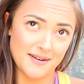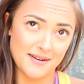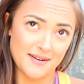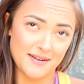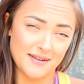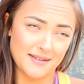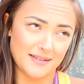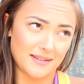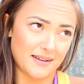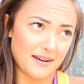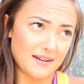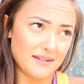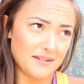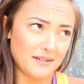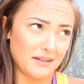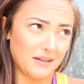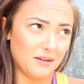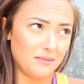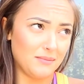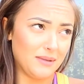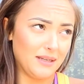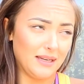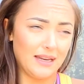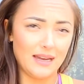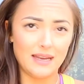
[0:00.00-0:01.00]
It's kind of
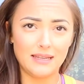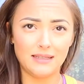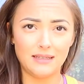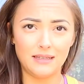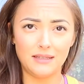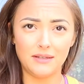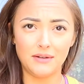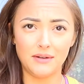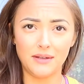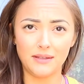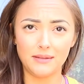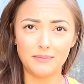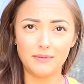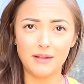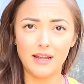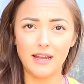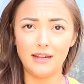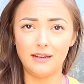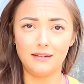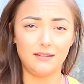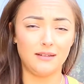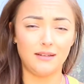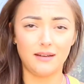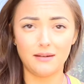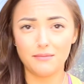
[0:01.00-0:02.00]
complicated to
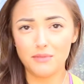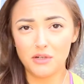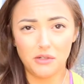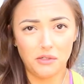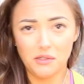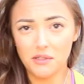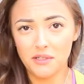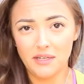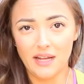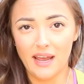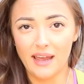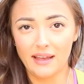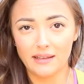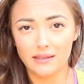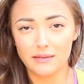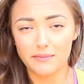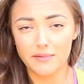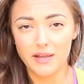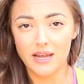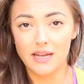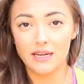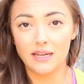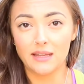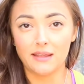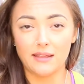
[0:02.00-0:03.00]
explain, and I'm not good at
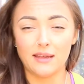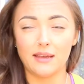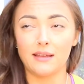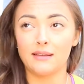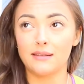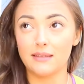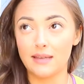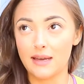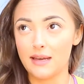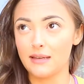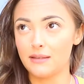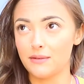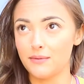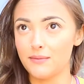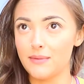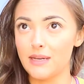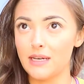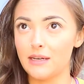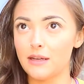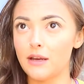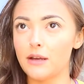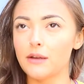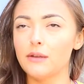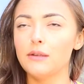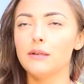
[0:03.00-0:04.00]
explaining things, as we
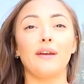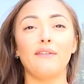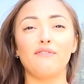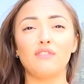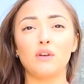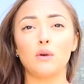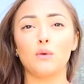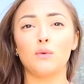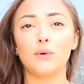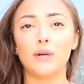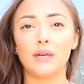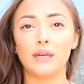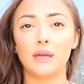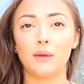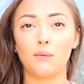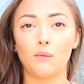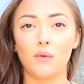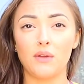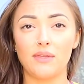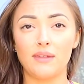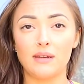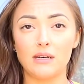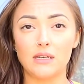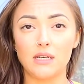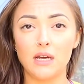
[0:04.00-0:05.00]
know. If you're working
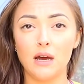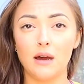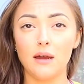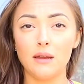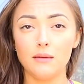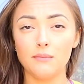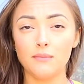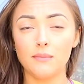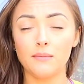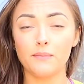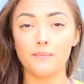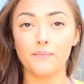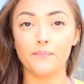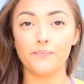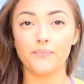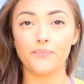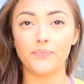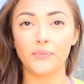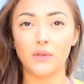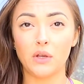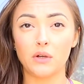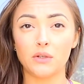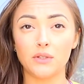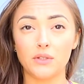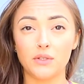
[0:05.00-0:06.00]
within time
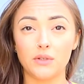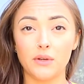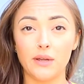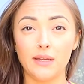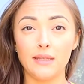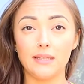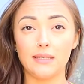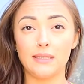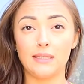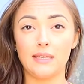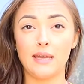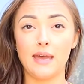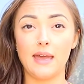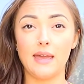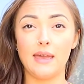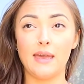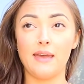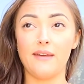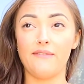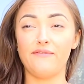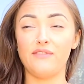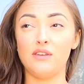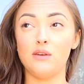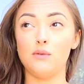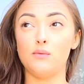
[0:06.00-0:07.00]
constraints, say
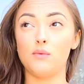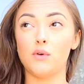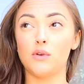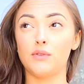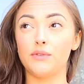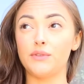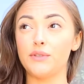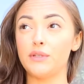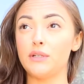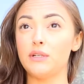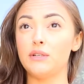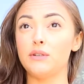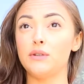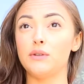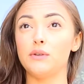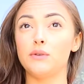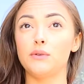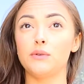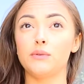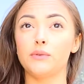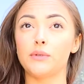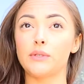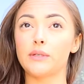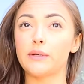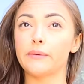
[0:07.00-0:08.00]
if you want to
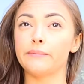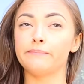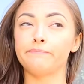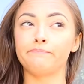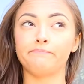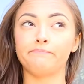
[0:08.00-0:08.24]
lose,